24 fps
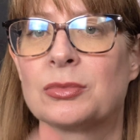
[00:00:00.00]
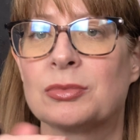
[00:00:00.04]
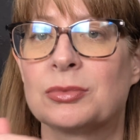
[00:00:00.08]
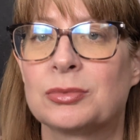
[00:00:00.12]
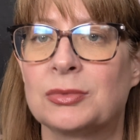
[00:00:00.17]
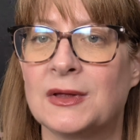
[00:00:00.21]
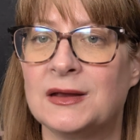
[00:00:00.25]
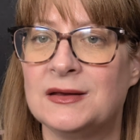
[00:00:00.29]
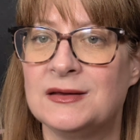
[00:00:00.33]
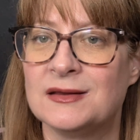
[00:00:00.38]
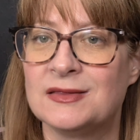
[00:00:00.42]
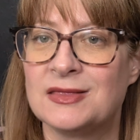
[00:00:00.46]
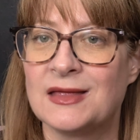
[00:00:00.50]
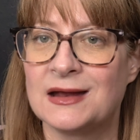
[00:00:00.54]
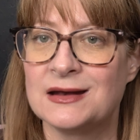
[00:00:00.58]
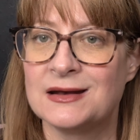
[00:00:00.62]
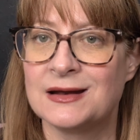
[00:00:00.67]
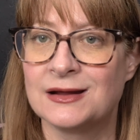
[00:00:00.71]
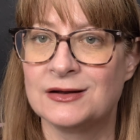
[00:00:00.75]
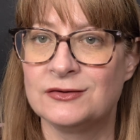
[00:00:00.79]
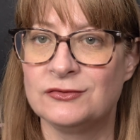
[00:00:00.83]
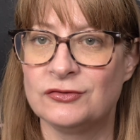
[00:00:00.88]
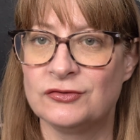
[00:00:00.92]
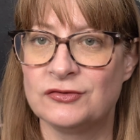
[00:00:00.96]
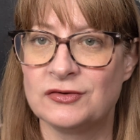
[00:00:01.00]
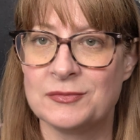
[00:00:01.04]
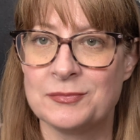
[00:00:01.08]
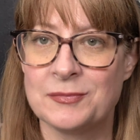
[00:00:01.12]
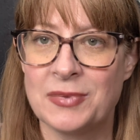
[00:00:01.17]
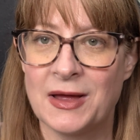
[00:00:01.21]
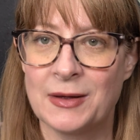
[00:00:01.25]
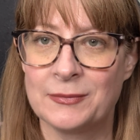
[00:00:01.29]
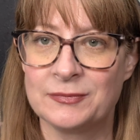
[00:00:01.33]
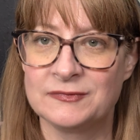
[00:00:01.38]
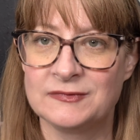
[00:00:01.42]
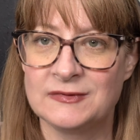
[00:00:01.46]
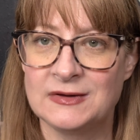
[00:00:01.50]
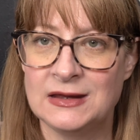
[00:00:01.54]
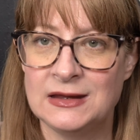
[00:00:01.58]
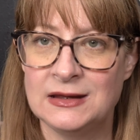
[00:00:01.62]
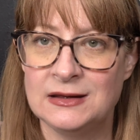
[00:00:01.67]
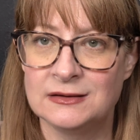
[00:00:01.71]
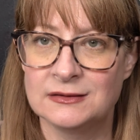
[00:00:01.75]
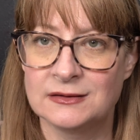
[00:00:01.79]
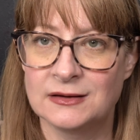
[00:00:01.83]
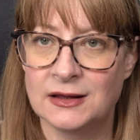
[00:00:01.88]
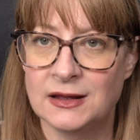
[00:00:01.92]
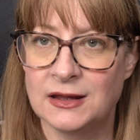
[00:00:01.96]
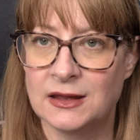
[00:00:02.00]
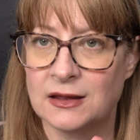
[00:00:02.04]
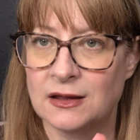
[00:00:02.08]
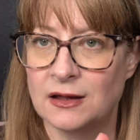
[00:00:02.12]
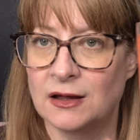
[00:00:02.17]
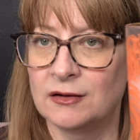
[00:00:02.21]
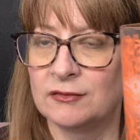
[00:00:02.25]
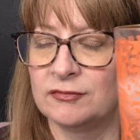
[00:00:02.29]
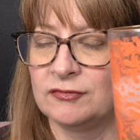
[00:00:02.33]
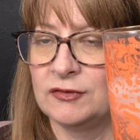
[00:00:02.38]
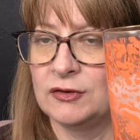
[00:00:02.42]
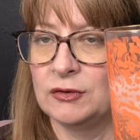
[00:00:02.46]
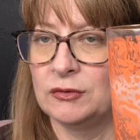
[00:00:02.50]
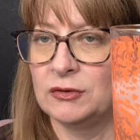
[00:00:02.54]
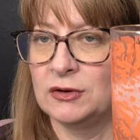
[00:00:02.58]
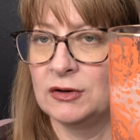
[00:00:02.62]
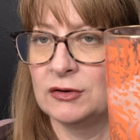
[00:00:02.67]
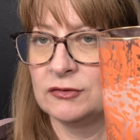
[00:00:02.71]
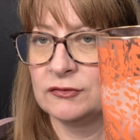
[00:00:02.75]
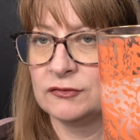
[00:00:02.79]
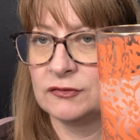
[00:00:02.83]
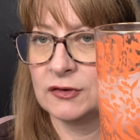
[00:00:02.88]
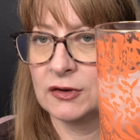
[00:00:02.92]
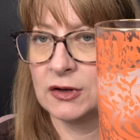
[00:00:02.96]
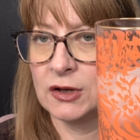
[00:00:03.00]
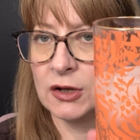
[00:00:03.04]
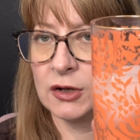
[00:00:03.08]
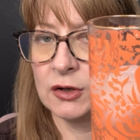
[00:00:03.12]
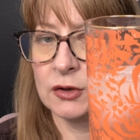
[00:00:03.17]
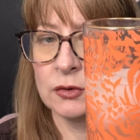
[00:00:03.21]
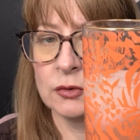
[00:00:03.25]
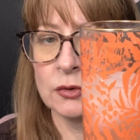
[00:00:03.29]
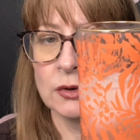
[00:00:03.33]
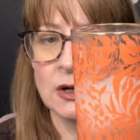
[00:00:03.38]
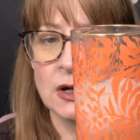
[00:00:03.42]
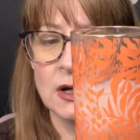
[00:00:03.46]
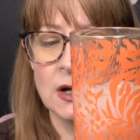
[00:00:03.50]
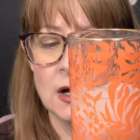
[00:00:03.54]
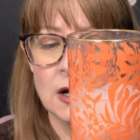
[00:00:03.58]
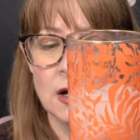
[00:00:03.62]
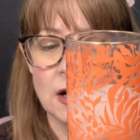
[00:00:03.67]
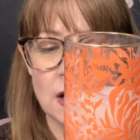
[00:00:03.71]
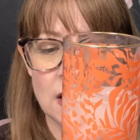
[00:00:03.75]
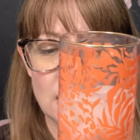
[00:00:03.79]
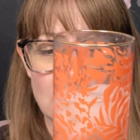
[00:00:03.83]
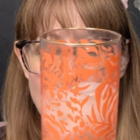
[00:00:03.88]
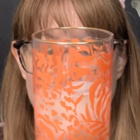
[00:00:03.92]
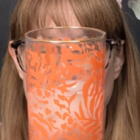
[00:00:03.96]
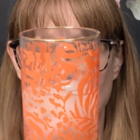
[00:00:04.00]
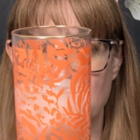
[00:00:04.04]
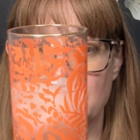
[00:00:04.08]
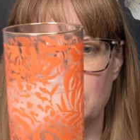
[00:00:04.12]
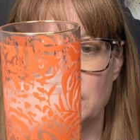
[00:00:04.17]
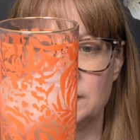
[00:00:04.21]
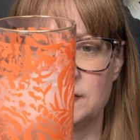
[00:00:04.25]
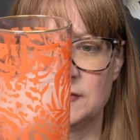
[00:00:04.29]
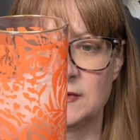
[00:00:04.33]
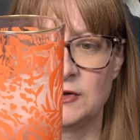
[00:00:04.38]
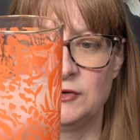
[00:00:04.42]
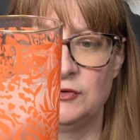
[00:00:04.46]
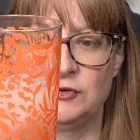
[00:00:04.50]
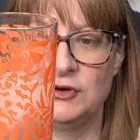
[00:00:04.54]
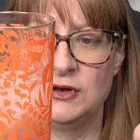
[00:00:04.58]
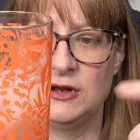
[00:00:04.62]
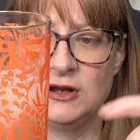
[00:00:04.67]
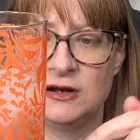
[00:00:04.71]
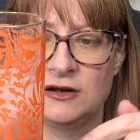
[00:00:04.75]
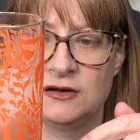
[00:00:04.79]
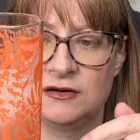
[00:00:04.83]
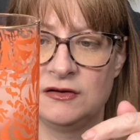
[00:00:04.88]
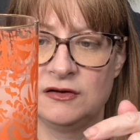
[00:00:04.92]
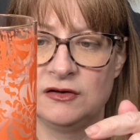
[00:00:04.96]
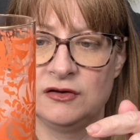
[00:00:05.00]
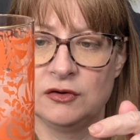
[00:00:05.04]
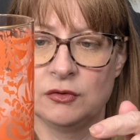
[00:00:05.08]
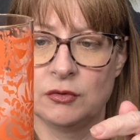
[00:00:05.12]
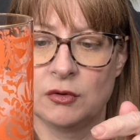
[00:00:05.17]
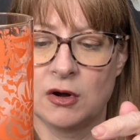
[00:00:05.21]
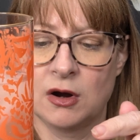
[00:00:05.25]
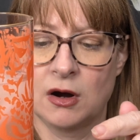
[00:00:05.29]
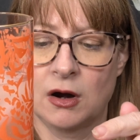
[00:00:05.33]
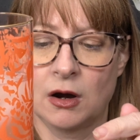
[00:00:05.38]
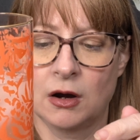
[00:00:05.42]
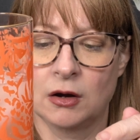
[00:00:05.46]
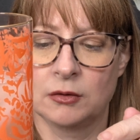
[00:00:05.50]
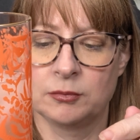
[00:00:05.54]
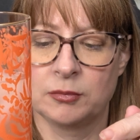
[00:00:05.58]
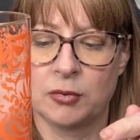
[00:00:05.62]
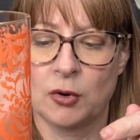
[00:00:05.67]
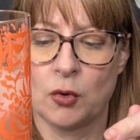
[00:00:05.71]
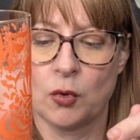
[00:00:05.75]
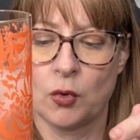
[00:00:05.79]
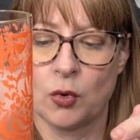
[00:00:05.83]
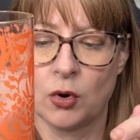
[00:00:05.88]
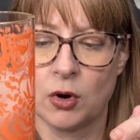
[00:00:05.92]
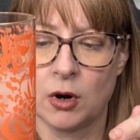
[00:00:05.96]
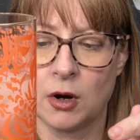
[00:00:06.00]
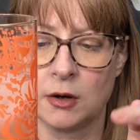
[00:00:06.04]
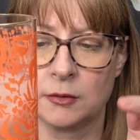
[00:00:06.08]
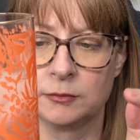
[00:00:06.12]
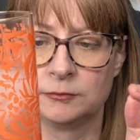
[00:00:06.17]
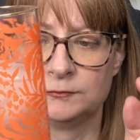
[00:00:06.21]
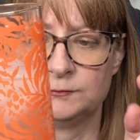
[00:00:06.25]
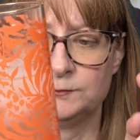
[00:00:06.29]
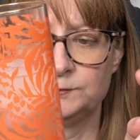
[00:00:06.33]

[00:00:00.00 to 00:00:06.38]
they did that nitrogen Pepsi like a few years ago. It said you needed to do a hard pour.